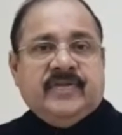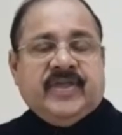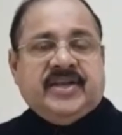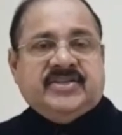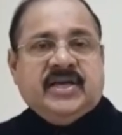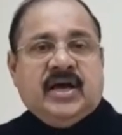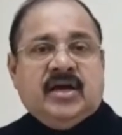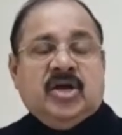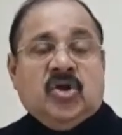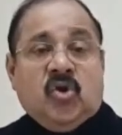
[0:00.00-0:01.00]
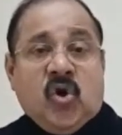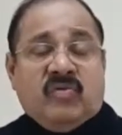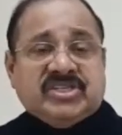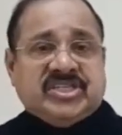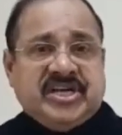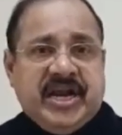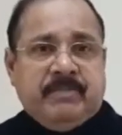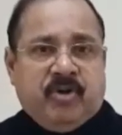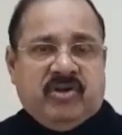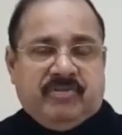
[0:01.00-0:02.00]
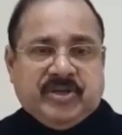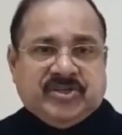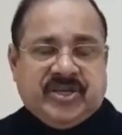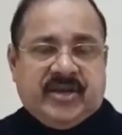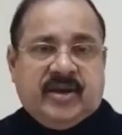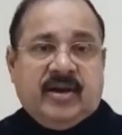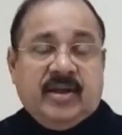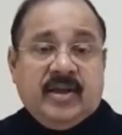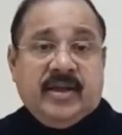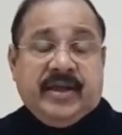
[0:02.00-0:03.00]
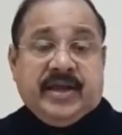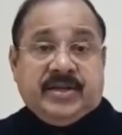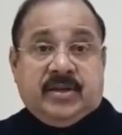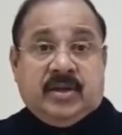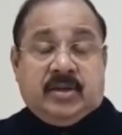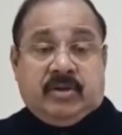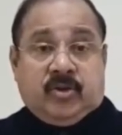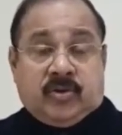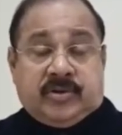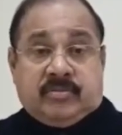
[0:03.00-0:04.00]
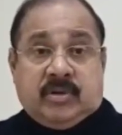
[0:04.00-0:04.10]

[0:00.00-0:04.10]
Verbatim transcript: That is the lowest turning point of business cycle. And you know,